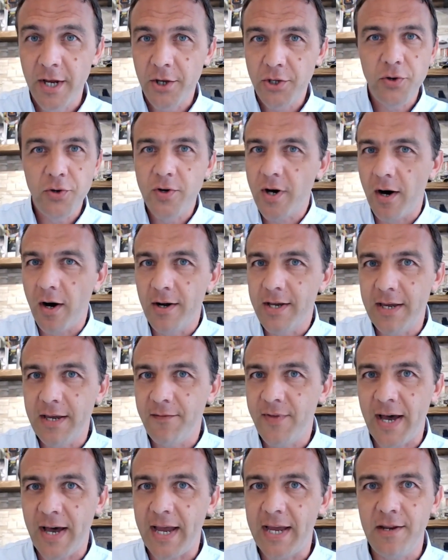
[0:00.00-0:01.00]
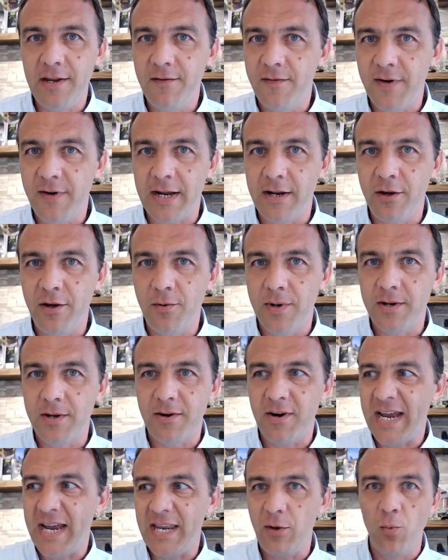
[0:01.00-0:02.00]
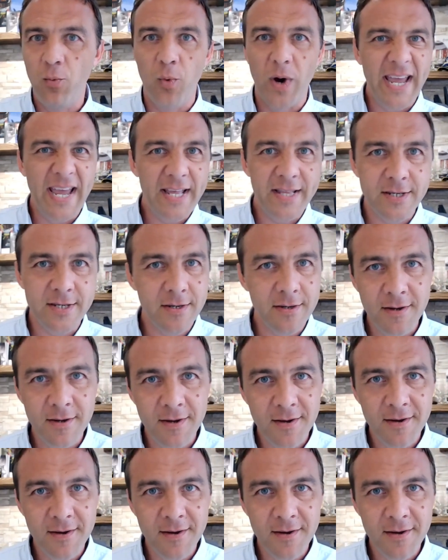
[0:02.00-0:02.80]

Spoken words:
You can't give that any value and any weight.